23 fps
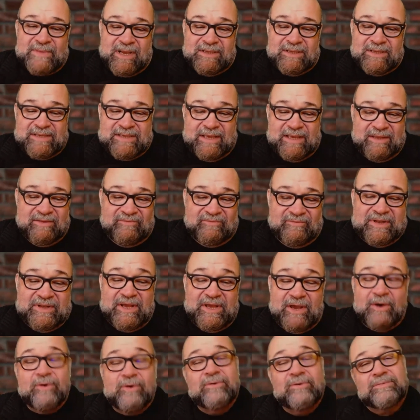
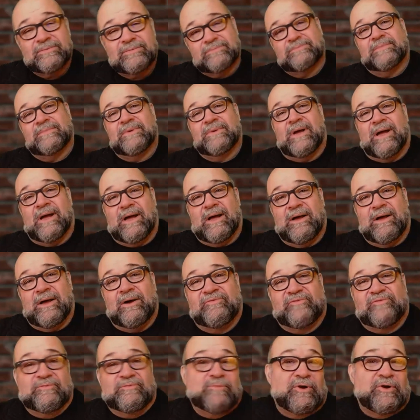video
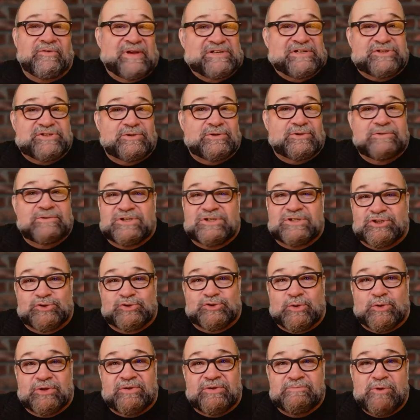for motivational, just a
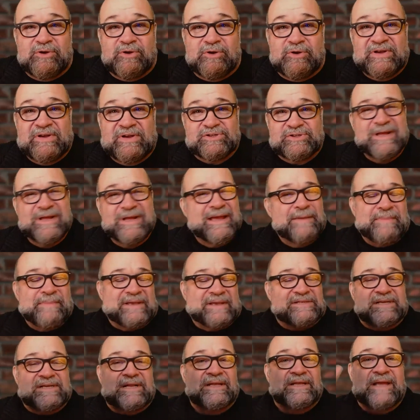short little motivational.
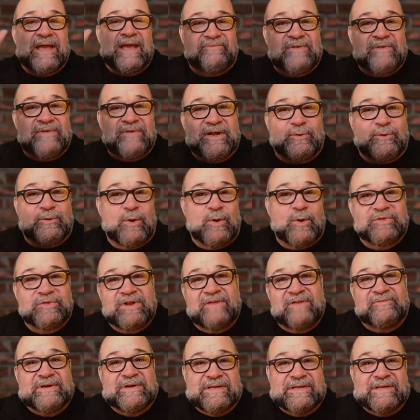Basically, I find a quote that I
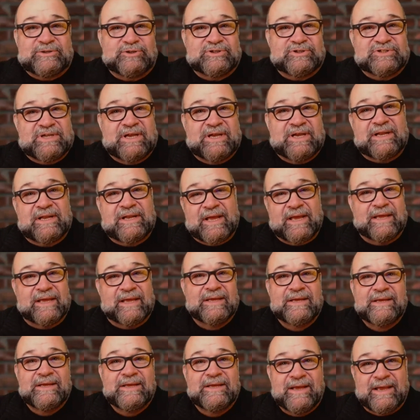find interesting and I
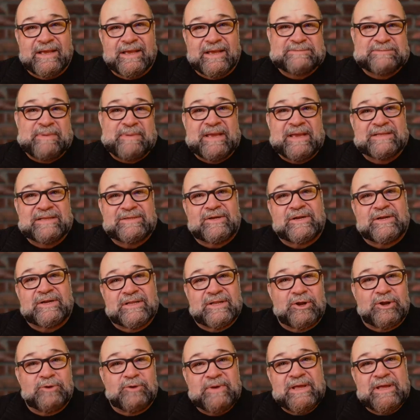expand on it a
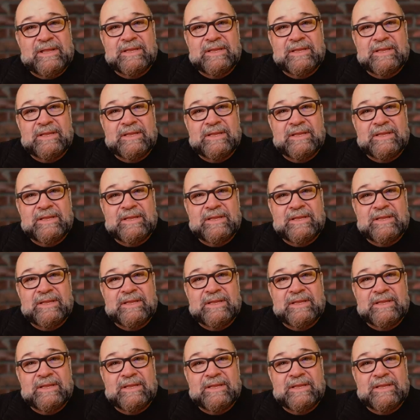little bit.